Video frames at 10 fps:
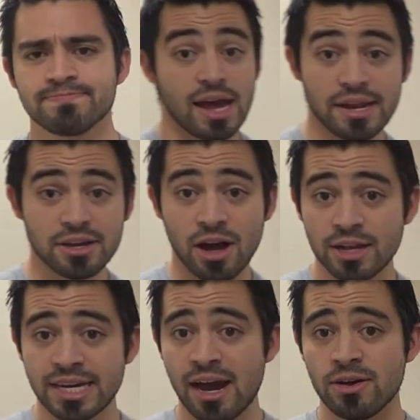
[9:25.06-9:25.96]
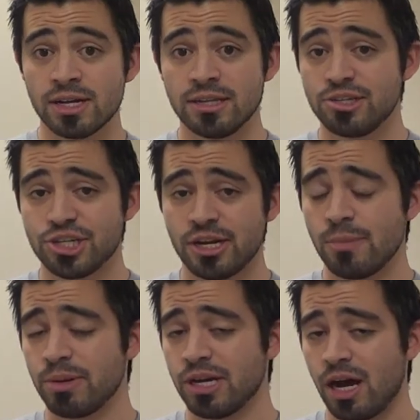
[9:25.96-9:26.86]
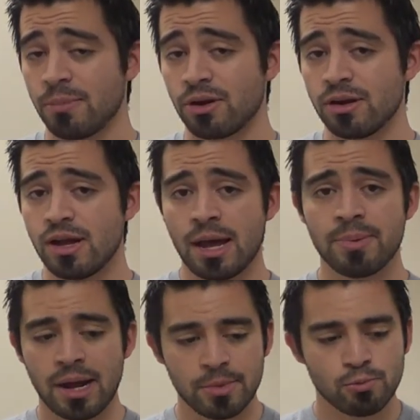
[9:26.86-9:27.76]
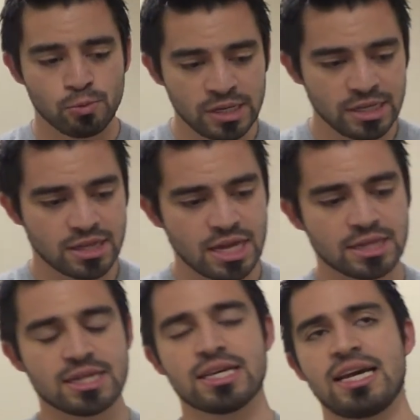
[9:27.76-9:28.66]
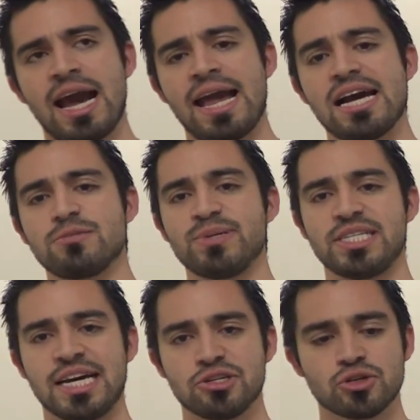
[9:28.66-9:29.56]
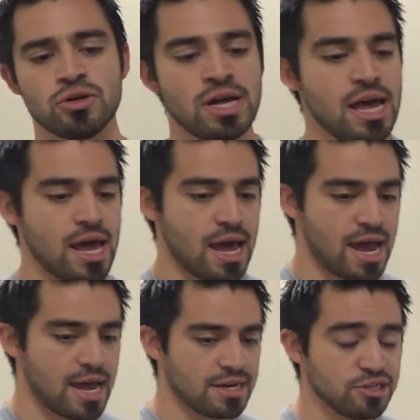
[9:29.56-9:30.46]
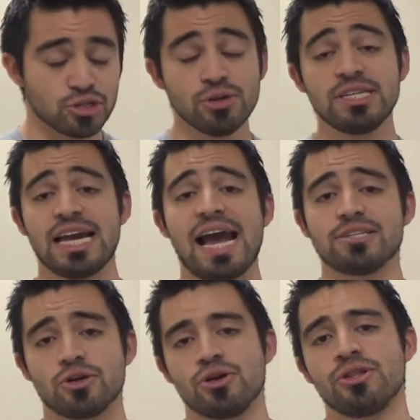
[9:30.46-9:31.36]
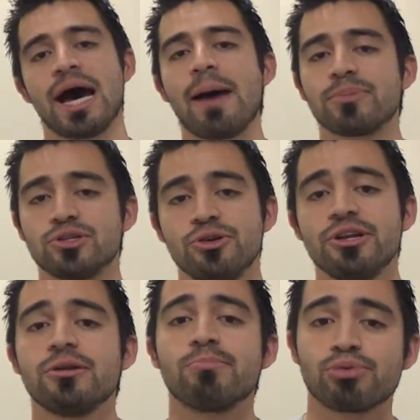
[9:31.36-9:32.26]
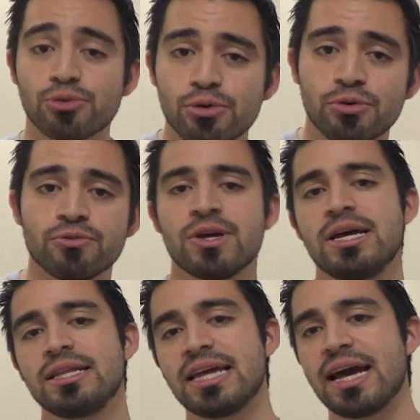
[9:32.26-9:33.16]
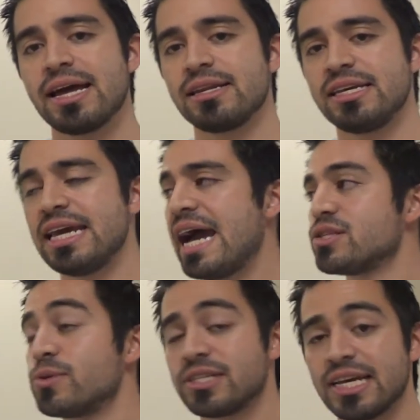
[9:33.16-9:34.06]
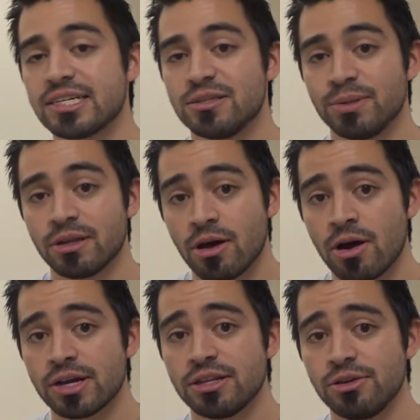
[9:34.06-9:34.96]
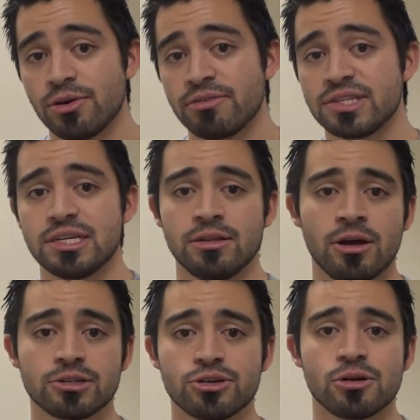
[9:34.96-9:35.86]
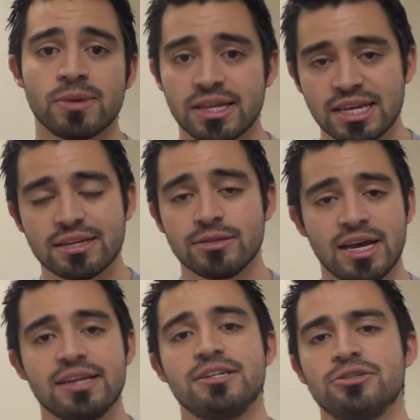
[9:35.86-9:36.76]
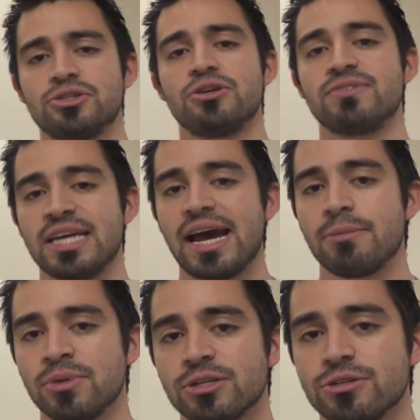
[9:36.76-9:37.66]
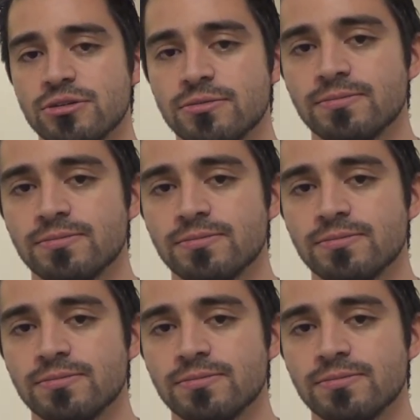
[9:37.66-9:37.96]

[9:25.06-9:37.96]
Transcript: And he called out a legit up-and-comer. I mean, really think that the guy has potential, and he certainly has earned the opportunity to prove that he has what it takes to belong in the UFC long-term. I think that he deserves that much.